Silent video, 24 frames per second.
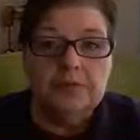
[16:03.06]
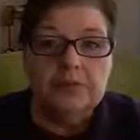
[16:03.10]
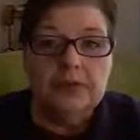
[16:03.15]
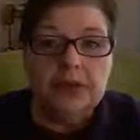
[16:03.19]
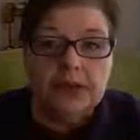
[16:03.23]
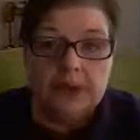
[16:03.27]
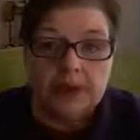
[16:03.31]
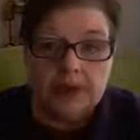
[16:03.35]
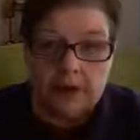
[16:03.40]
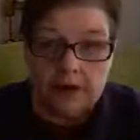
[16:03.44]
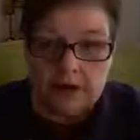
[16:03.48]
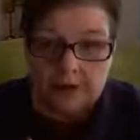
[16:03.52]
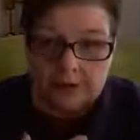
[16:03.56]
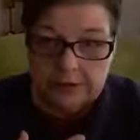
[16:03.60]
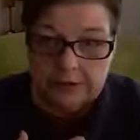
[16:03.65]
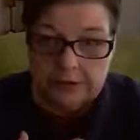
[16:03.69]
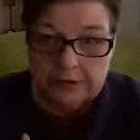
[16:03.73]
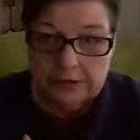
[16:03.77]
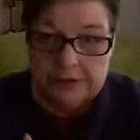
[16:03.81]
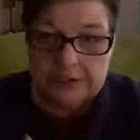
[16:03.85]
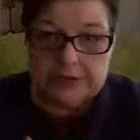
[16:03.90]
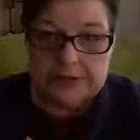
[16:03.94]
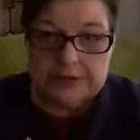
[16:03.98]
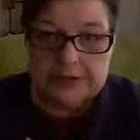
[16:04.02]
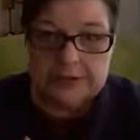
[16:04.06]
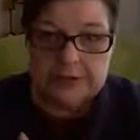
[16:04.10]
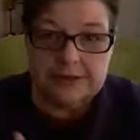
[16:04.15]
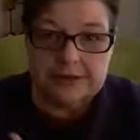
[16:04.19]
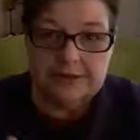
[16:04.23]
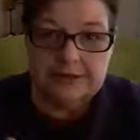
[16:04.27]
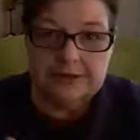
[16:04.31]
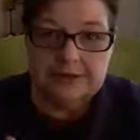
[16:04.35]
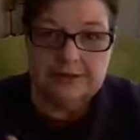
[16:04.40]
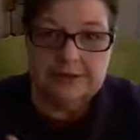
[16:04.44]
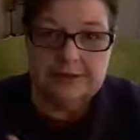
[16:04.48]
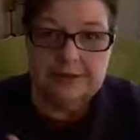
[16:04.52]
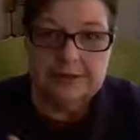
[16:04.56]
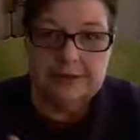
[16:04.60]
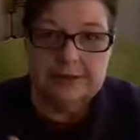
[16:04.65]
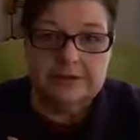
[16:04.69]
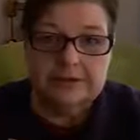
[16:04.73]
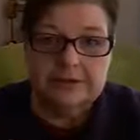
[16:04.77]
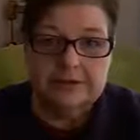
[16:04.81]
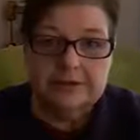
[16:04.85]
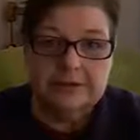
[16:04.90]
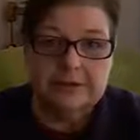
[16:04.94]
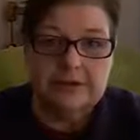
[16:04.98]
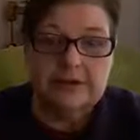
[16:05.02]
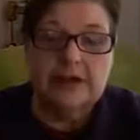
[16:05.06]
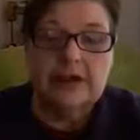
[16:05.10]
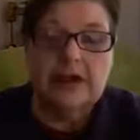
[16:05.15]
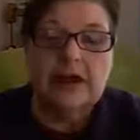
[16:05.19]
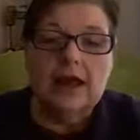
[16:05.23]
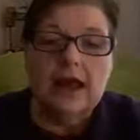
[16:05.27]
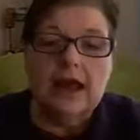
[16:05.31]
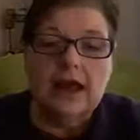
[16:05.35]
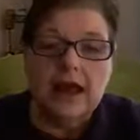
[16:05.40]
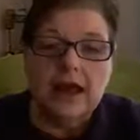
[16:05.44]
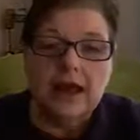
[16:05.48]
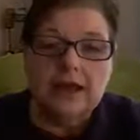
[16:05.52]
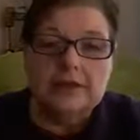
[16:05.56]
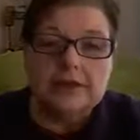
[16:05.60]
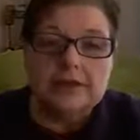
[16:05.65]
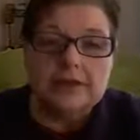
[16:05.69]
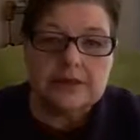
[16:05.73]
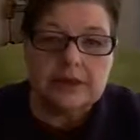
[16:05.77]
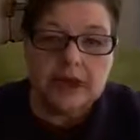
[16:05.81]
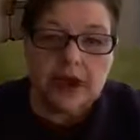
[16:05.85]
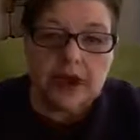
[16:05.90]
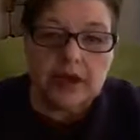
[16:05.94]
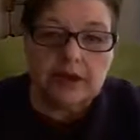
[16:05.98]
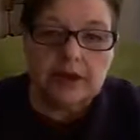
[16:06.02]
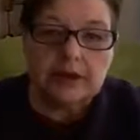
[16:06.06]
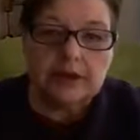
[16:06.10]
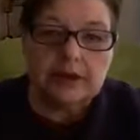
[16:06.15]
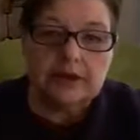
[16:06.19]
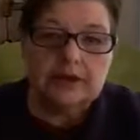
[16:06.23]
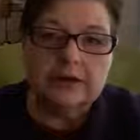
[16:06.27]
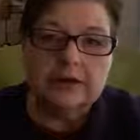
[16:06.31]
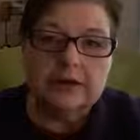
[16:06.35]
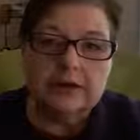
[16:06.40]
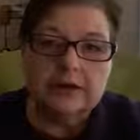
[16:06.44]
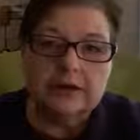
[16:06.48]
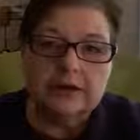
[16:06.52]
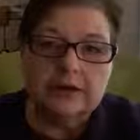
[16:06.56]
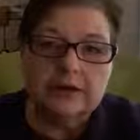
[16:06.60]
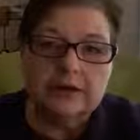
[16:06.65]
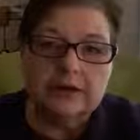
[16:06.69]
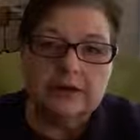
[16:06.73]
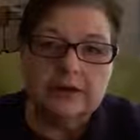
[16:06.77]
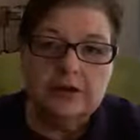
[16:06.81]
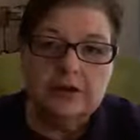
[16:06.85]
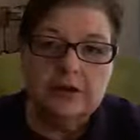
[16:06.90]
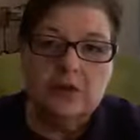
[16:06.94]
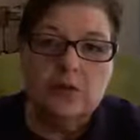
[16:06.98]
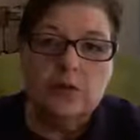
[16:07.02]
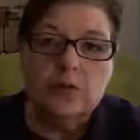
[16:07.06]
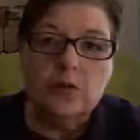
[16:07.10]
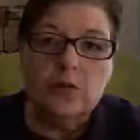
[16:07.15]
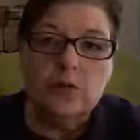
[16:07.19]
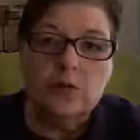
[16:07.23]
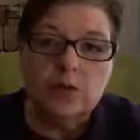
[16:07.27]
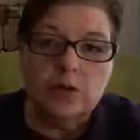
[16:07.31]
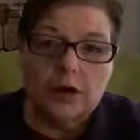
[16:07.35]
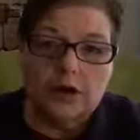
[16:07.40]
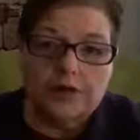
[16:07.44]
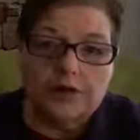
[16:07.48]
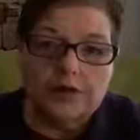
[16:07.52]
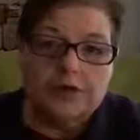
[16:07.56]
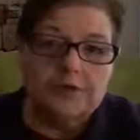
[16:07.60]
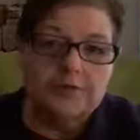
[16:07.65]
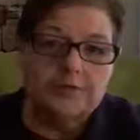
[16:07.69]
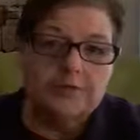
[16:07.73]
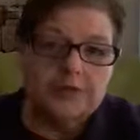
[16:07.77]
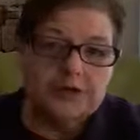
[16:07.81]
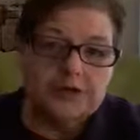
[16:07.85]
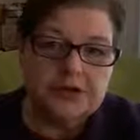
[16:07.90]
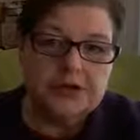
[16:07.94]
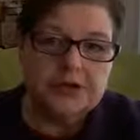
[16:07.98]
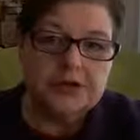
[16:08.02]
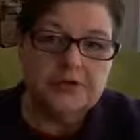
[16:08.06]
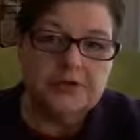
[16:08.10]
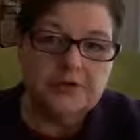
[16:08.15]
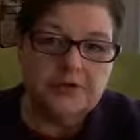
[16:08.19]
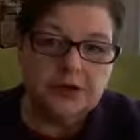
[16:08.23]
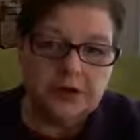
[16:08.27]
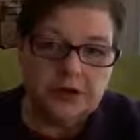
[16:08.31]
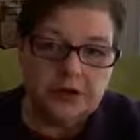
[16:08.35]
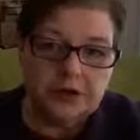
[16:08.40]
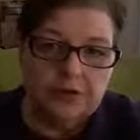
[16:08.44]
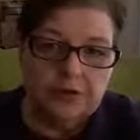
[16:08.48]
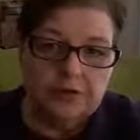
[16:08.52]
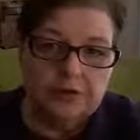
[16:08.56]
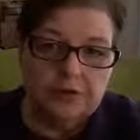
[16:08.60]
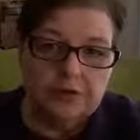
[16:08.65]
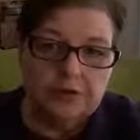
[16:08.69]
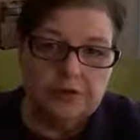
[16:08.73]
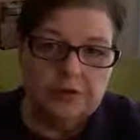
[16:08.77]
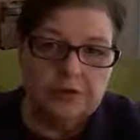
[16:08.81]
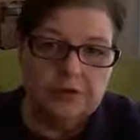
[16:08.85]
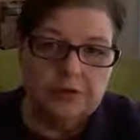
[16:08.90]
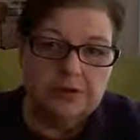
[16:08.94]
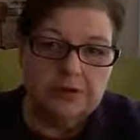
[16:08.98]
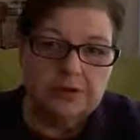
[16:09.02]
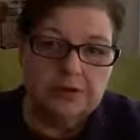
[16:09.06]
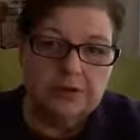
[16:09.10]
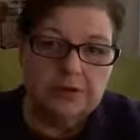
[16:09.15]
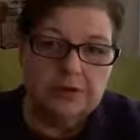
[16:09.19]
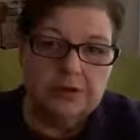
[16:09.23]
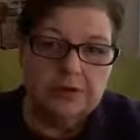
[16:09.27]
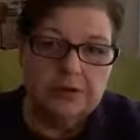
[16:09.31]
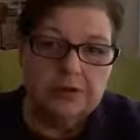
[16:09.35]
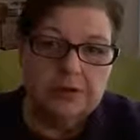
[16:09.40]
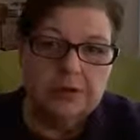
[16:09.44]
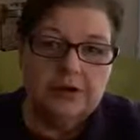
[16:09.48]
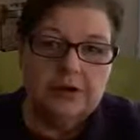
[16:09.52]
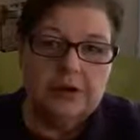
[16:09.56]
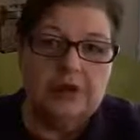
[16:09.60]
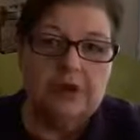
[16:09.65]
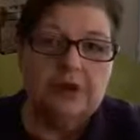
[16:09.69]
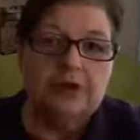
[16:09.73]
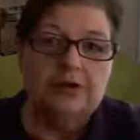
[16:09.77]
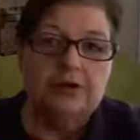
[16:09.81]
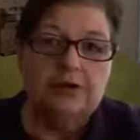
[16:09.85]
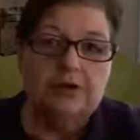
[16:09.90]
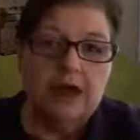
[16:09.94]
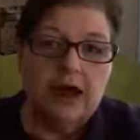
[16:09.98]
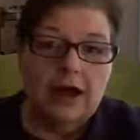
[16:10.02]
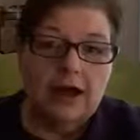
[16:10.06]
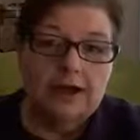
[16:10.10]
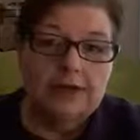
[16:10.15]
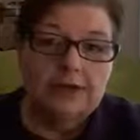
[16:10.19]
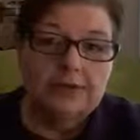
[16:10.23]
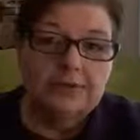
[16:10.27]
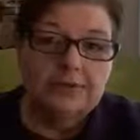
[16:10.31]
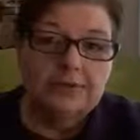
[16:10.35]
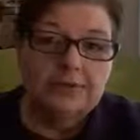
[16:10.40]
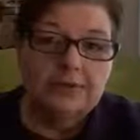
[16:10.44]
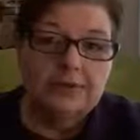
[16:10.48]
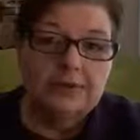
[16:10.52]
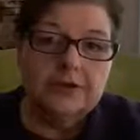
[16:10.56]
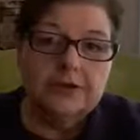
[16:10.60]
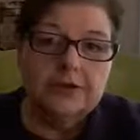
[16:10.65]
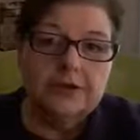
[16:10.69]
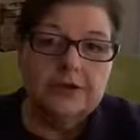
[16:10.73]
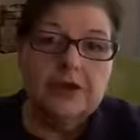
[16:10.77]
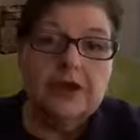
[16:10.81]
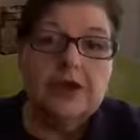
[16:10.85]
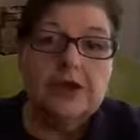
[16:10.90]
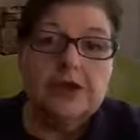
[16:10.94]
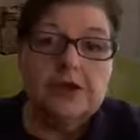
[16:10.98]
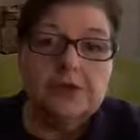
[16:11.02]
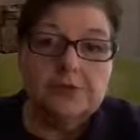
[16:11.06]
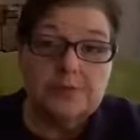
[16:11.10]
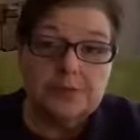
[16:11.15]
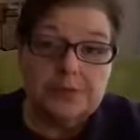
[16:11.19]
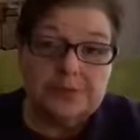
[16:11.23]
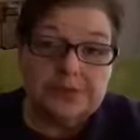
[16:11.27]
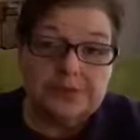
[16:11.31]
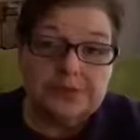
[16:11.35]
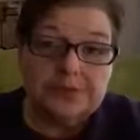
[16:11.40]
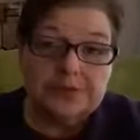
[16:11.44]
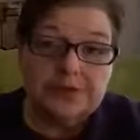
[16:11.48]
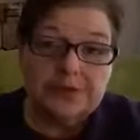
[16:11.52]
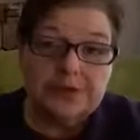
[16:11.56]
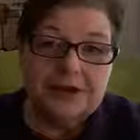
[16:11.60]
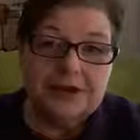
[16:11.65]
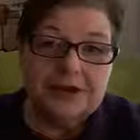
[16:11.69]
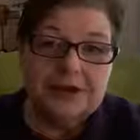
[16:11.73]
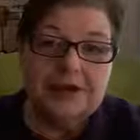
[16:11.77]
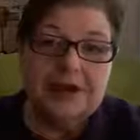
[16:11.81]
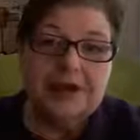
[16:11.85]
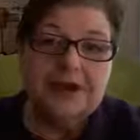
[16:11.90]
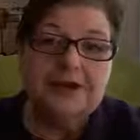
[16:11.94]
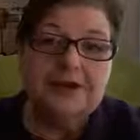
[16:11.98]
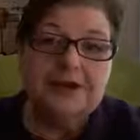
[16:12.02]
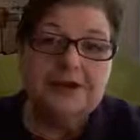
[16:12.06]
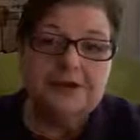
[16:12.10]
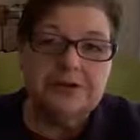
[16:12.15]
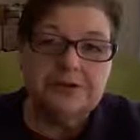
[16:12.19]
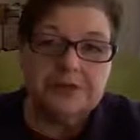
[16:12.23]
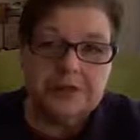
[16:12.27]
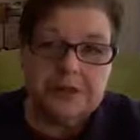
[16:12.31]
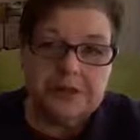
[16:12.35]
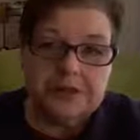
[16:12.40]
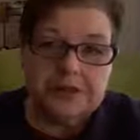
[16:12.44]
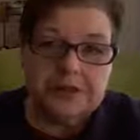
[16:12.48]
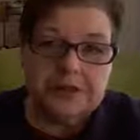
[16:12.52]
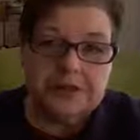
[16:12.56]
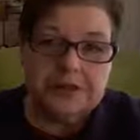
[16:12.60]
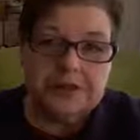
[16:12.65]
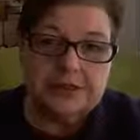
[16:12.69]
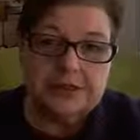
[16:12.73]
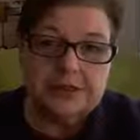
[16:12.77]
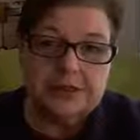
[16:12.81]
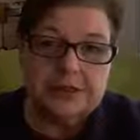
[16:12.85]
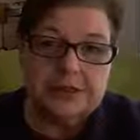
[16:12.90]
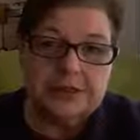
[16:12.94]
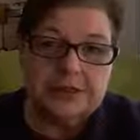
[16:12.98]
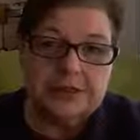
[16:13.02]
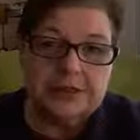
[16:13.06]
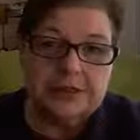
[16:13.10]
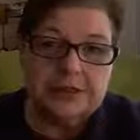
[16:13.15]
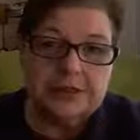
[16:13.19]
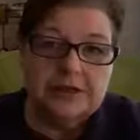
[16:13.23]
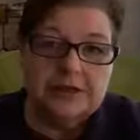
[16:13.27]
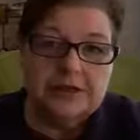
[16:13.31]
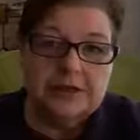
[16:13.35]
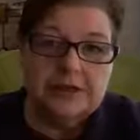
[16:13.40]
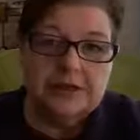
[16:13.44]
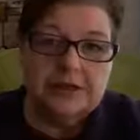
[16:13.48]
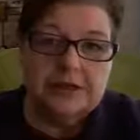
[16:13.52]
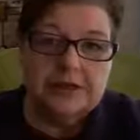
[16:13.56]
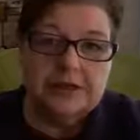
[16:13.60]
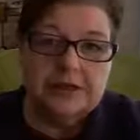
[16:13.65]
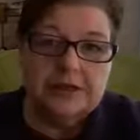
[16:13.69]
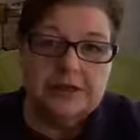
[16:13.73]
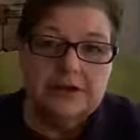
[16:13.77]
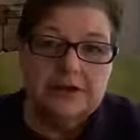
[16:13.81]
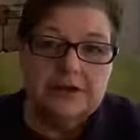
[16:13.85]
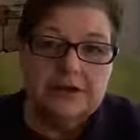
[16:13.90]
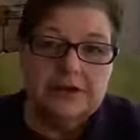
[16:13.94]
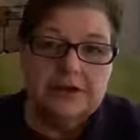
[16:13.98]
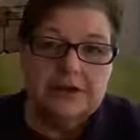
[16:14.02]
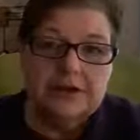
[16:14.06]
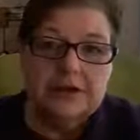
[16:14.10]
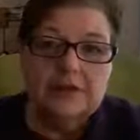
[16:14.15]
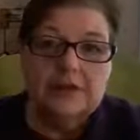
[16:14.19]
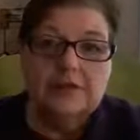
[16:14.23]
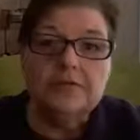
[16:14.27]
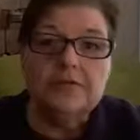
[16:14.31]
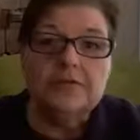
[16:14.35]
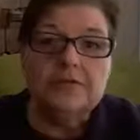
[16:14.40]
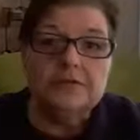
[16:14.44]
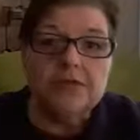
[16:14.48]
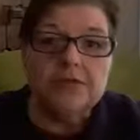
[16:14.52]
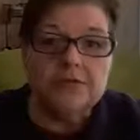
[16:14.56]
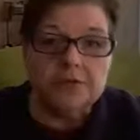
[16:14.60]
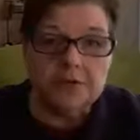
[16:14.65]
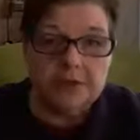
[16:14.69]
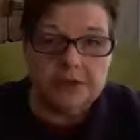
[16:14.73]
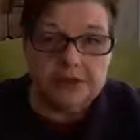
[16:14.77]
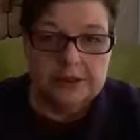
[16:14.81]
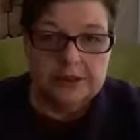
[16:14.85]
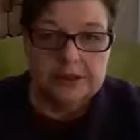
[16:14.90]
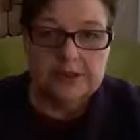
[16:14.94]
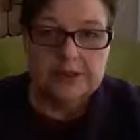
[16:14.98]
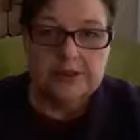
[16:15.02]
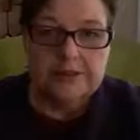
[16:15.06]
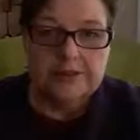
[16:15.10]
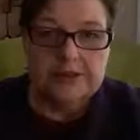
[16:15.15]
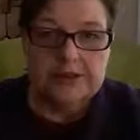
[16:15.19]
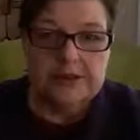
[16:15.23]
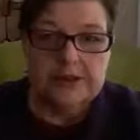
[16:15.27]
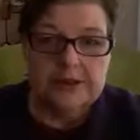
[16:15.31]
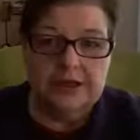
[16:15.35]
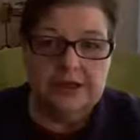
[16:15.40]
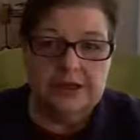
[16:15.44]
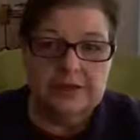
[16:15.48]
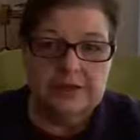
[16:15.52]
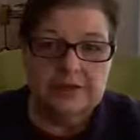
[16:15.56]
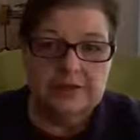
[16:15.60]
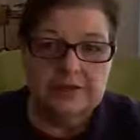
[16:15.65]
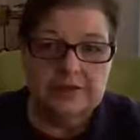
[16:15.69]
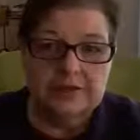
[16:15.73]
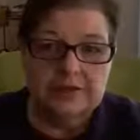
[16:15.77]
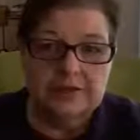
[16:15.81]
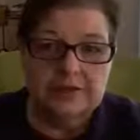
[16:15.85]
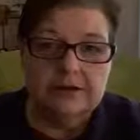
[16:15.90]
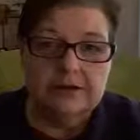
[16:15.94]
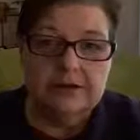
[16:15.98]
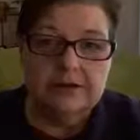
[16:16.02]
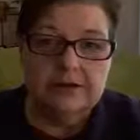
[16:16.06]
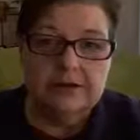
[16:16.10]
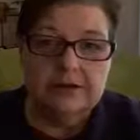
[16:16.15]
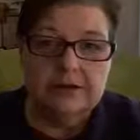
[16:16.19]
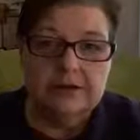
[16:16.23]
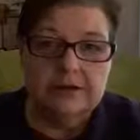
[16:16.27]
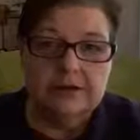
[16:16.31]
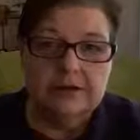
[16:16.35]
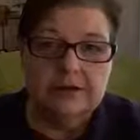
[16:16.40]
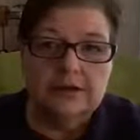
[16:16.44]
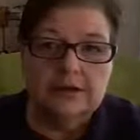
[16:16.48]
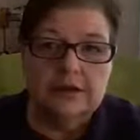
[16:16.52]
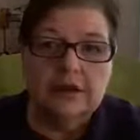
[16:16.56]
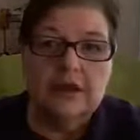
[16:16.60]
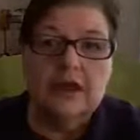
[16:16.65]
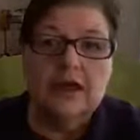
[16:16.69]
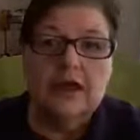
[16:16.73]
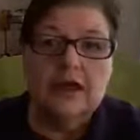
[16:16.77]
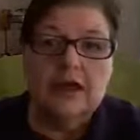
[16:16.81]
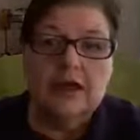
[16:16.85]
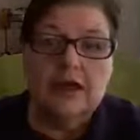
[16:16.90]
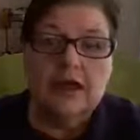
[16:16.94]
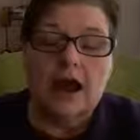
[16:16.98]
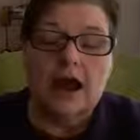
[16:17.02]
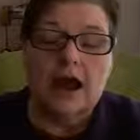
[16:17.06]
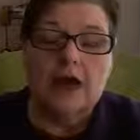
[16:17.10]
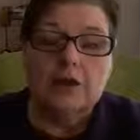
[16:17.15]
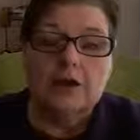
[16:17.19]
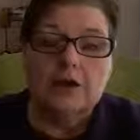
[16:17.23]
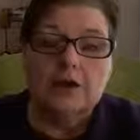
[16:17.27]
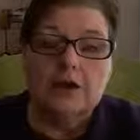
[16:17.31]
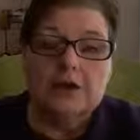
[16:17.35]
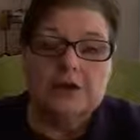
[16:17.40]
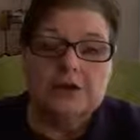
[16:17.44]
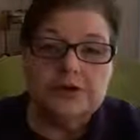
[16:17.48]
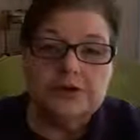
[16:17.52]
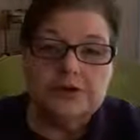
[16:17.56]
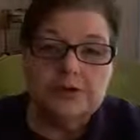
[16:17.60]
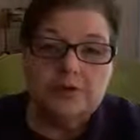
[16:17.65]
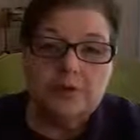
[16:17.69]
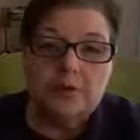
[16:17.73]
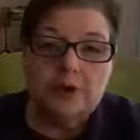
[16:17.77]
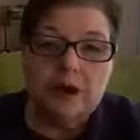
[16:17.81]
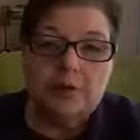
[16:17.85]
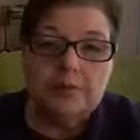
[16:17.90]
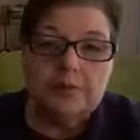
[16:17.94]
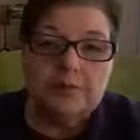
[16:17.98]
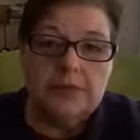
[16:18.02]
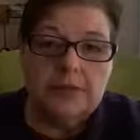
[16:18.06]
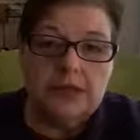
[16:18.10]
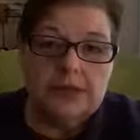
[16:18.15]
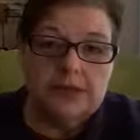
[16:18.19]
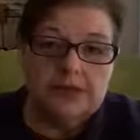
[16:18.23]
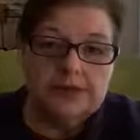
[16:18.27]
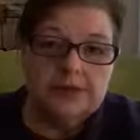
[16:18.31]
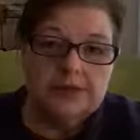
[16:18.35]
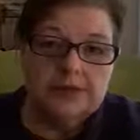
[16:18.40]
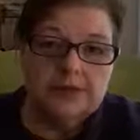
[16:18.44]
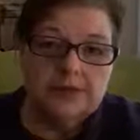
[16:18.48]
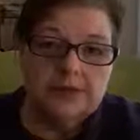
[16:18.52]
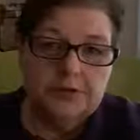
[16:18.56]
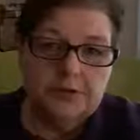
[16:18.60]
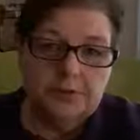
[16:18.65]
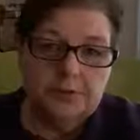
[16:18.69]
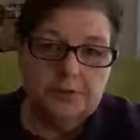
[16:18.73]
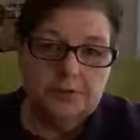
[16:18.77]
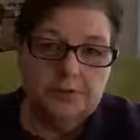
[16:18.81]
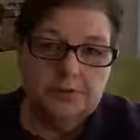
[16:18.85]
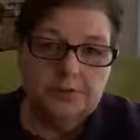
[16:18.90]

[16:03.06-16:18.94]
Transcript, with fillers: get on your knees. Ask God, what is the vision for you in your life, in your ministry, and in your business for 2017? God, what do you want me to do?